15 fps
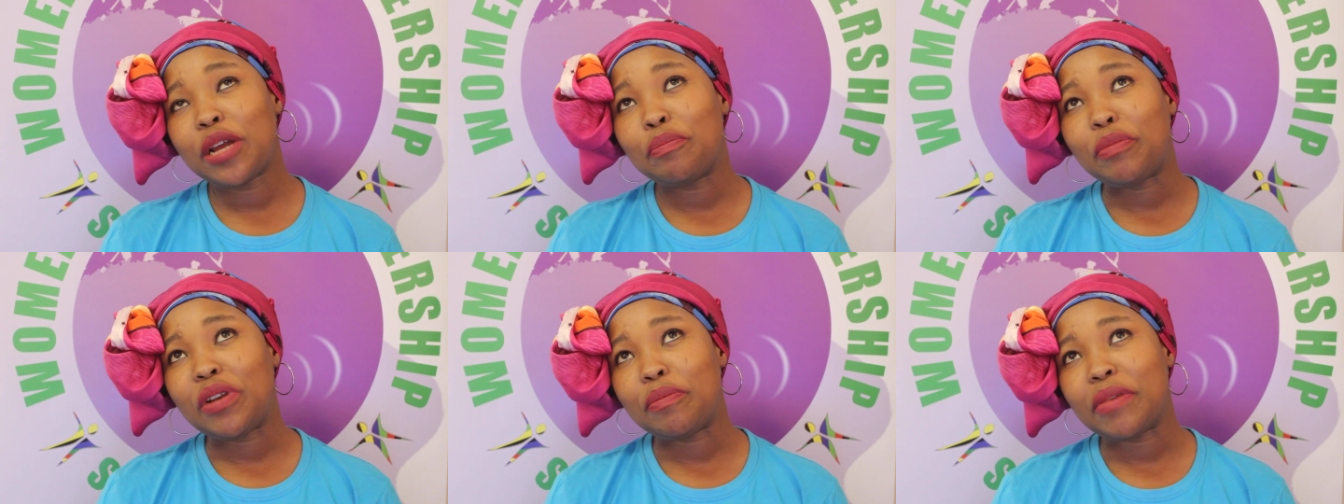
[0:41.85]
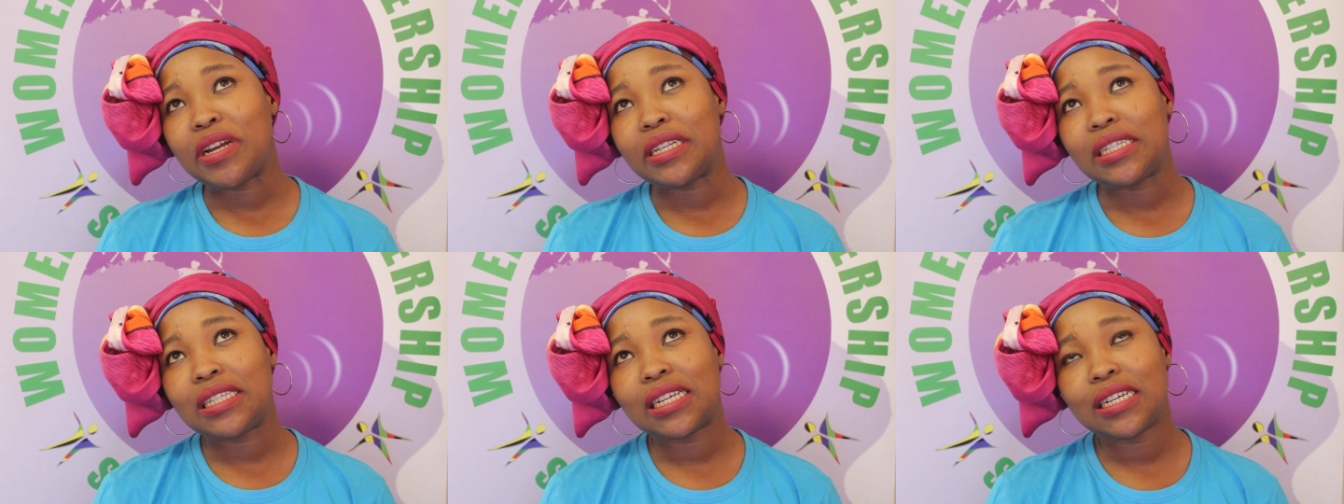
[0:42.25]

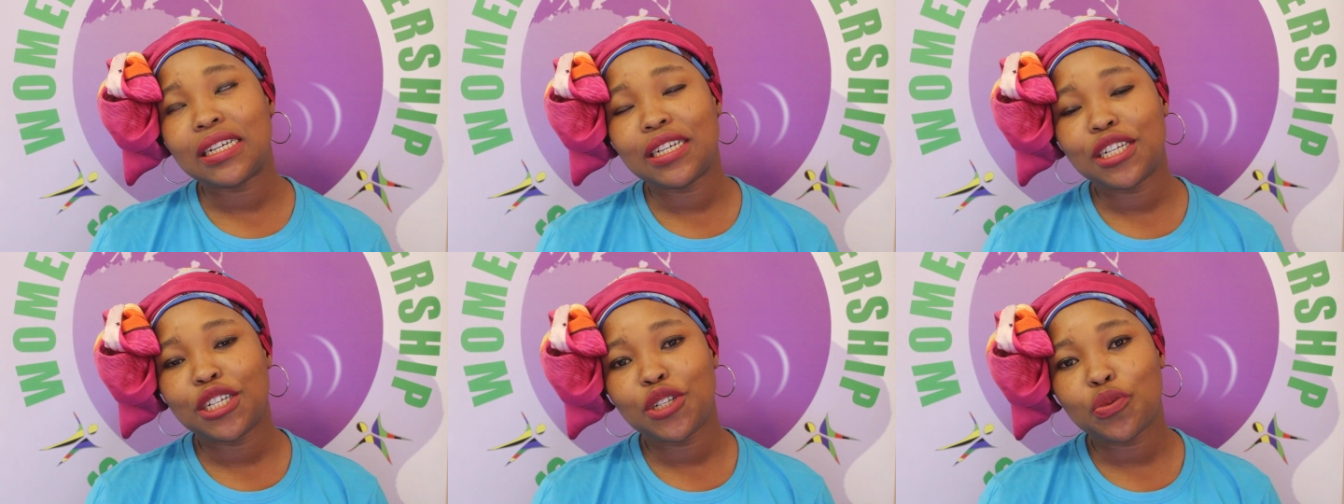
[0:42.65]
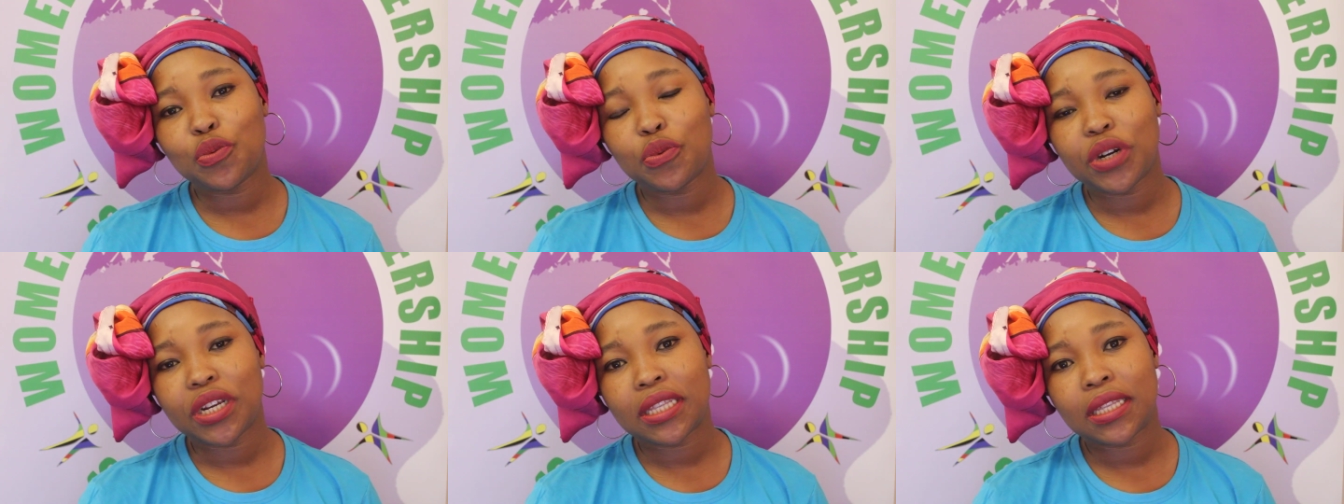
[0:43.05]

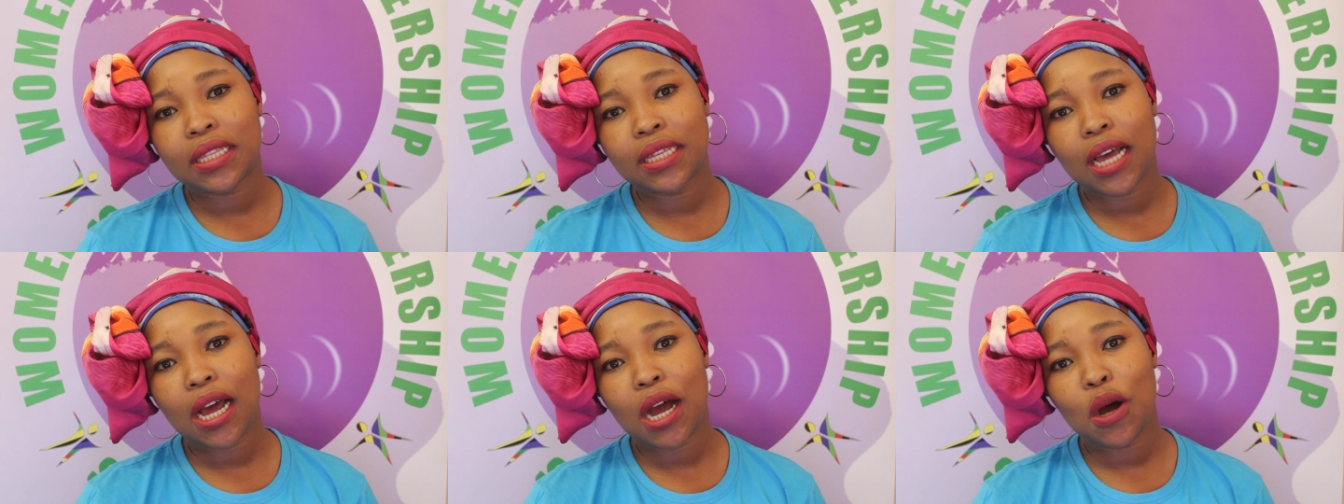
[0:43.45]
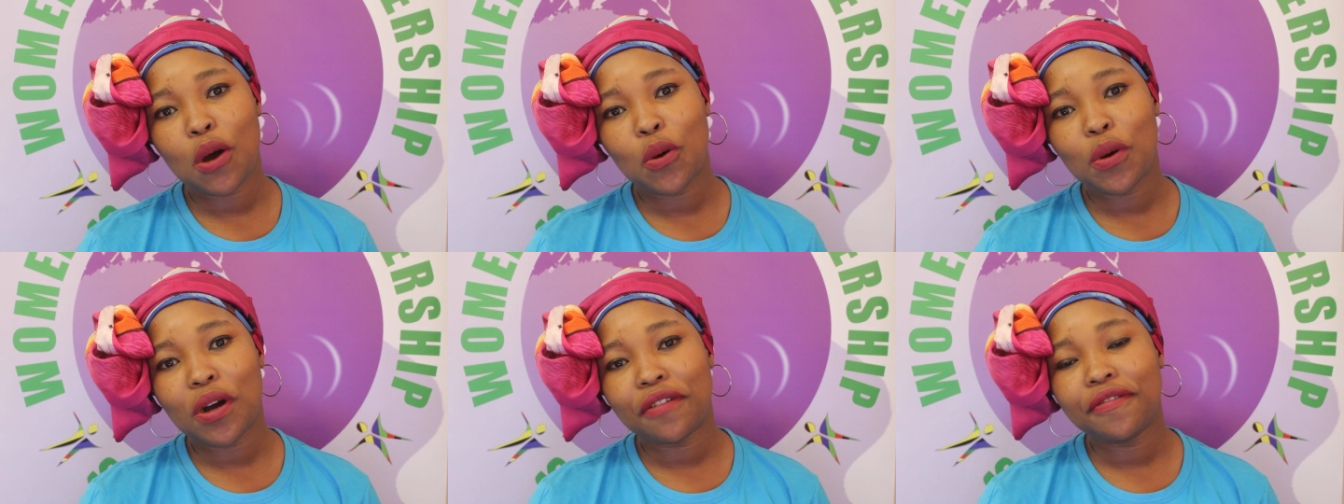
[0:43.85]
implemented with
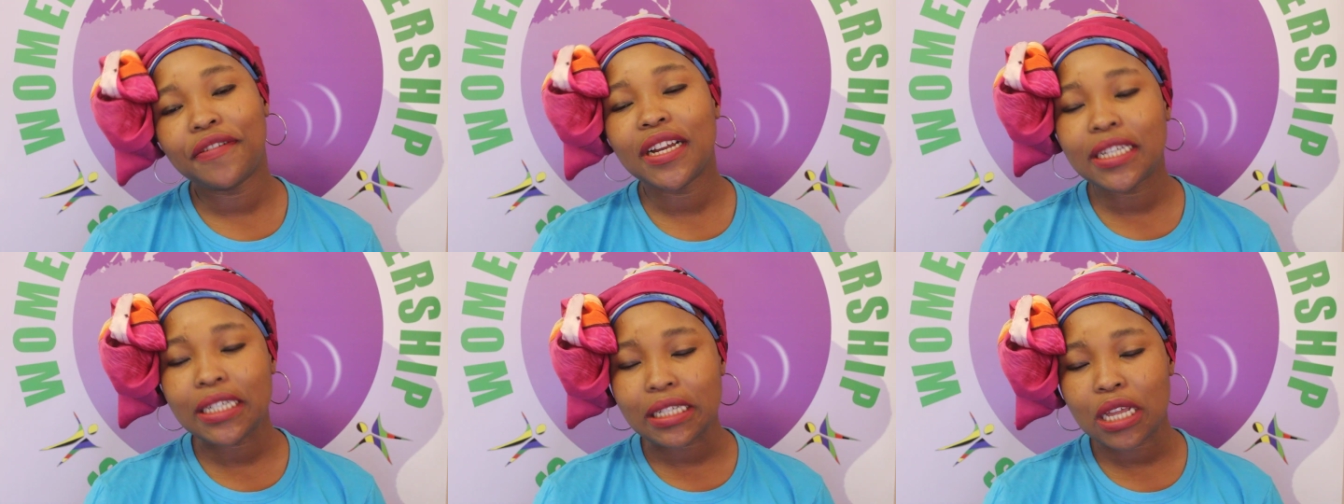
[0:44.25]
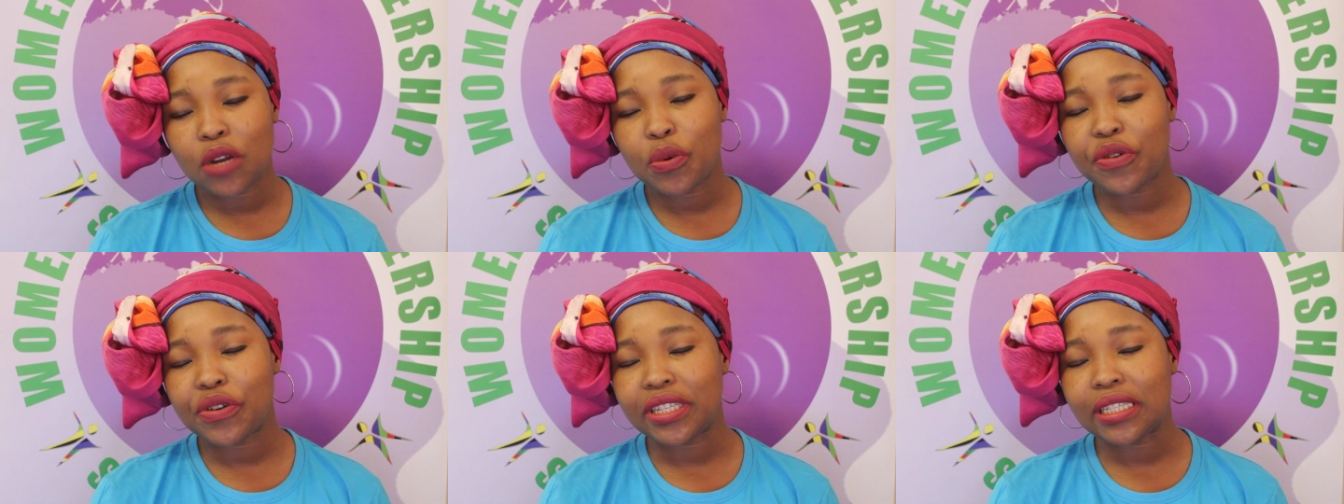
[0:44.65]
our funding that
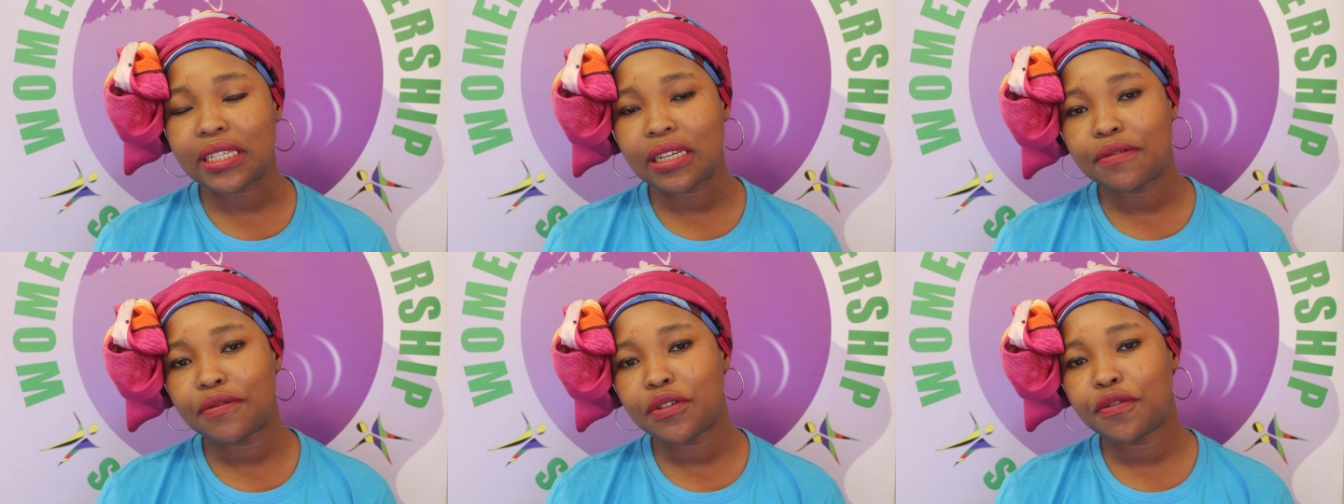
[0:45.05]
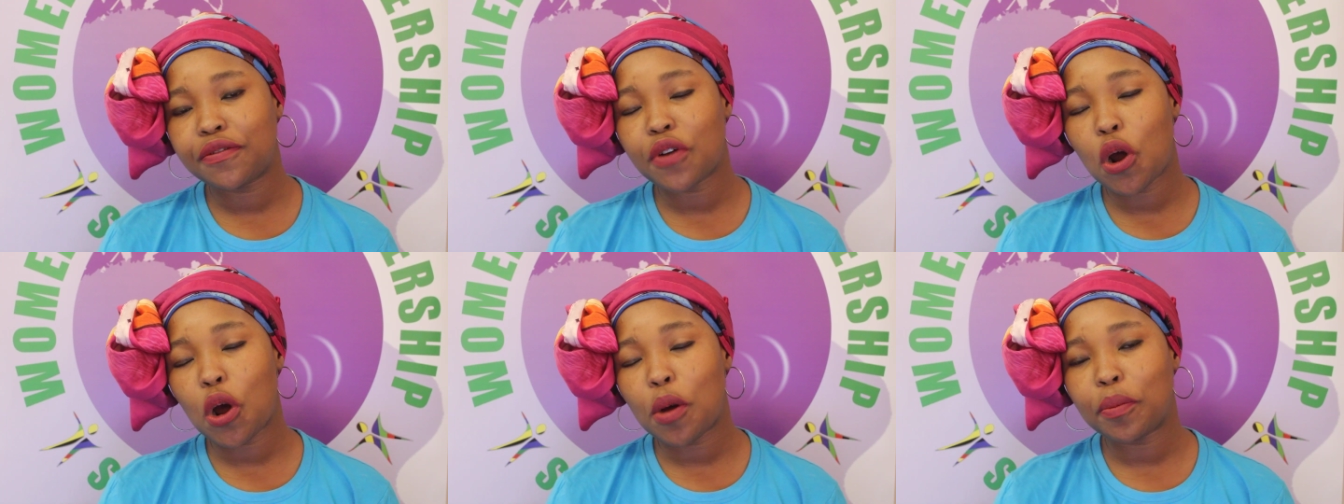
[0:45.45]
we received
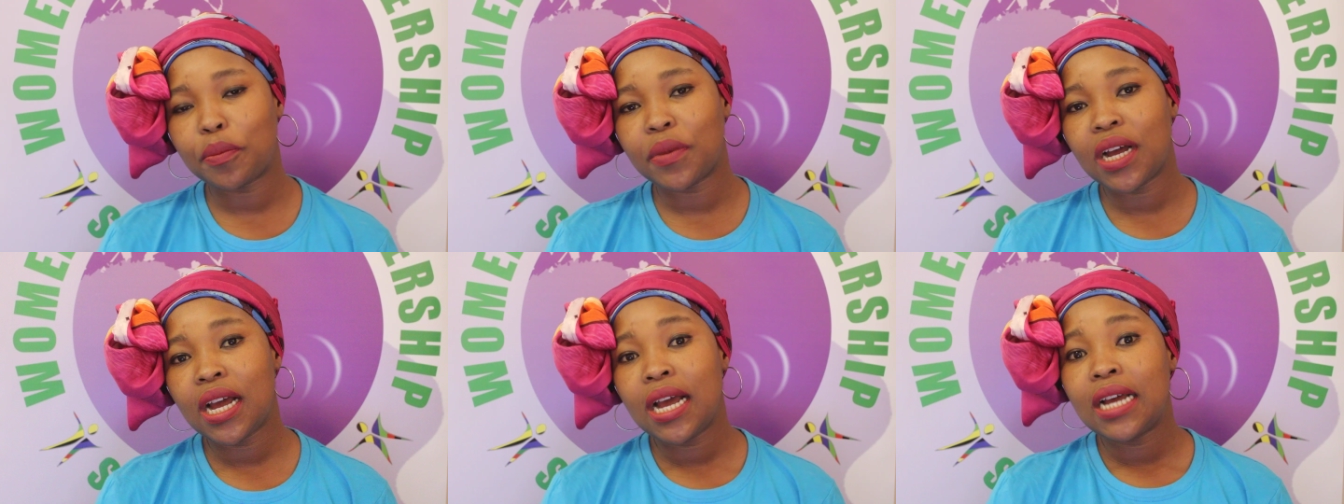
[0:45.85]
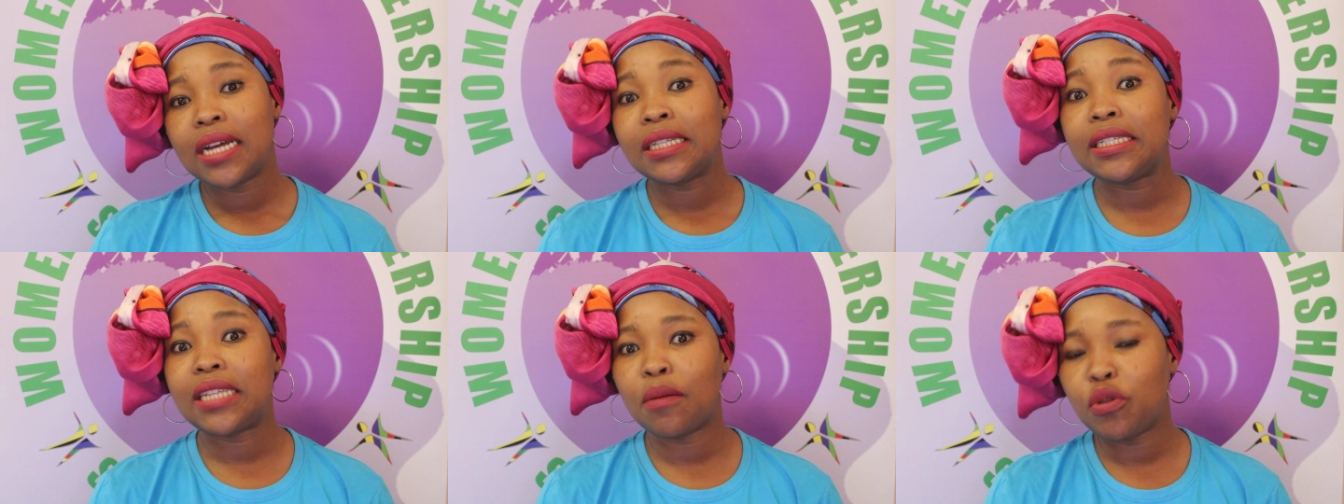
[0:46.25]
from
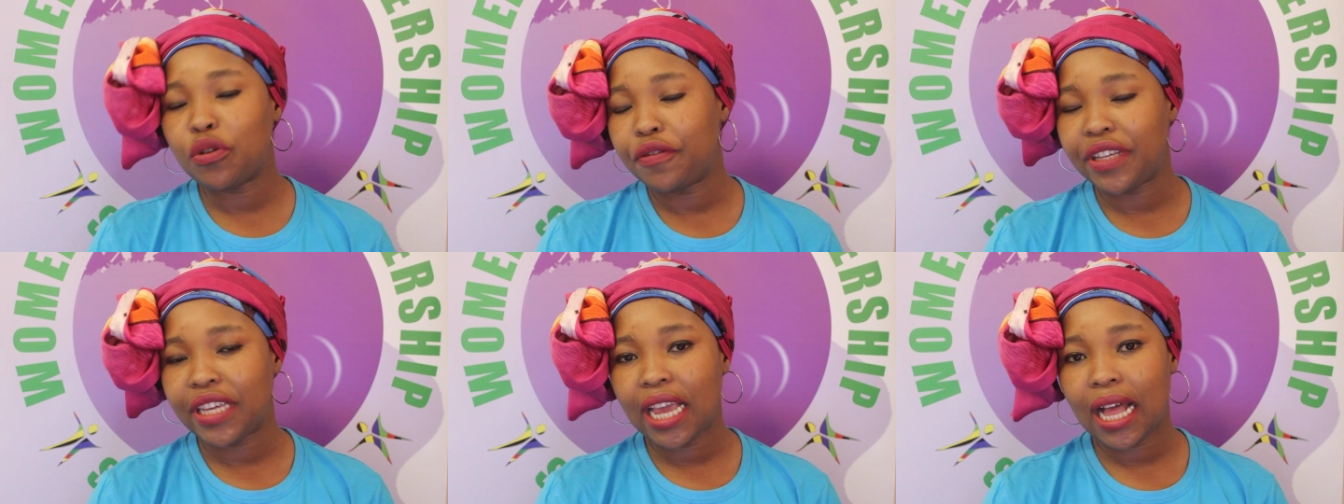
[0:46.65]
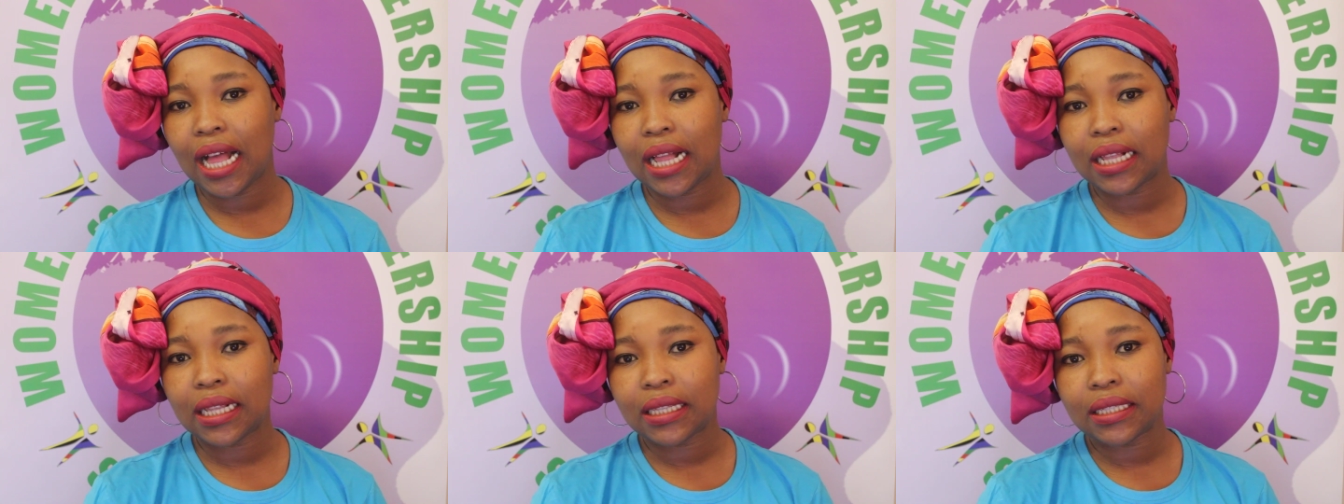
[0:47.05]

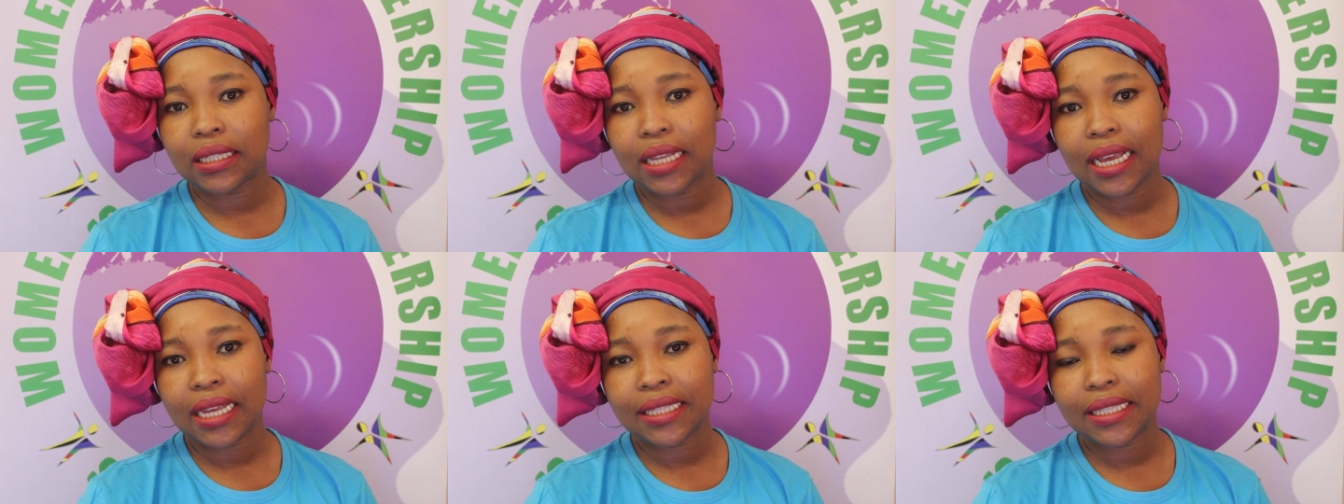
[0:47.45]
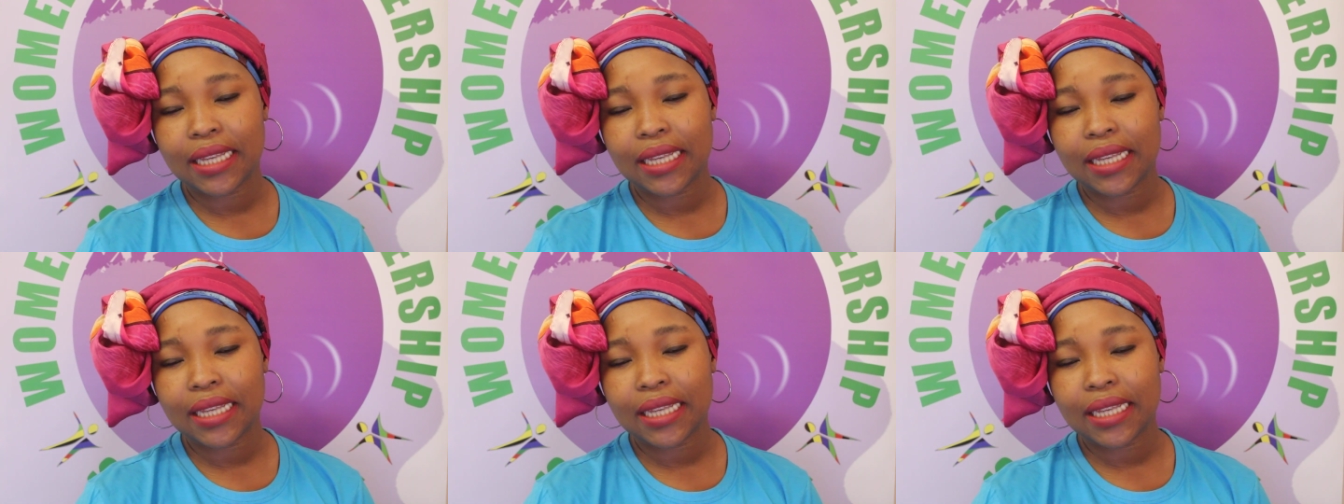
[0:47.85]
WVL